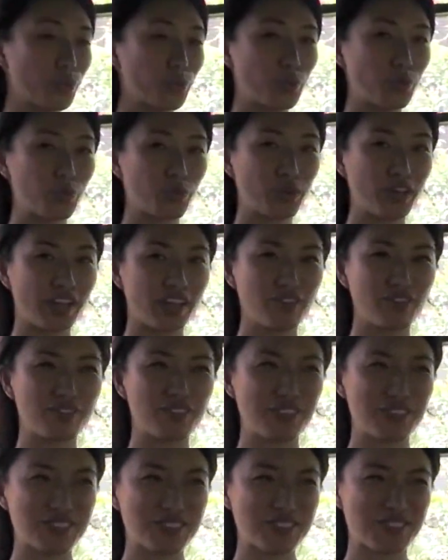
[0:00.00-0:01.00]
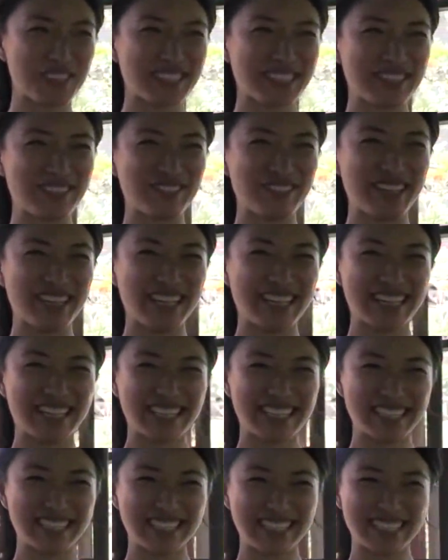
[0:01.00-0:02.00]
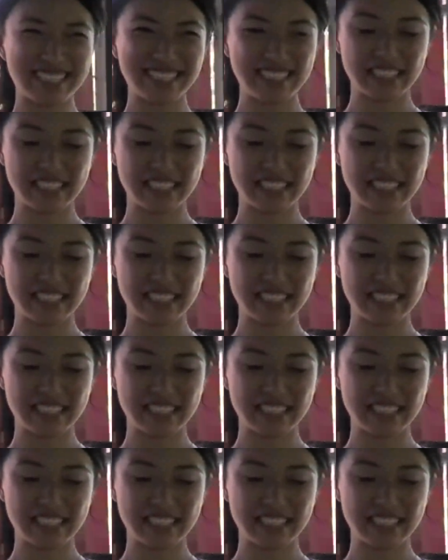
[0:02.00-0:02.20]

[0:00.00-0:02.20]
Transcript: the road and learning from them. All those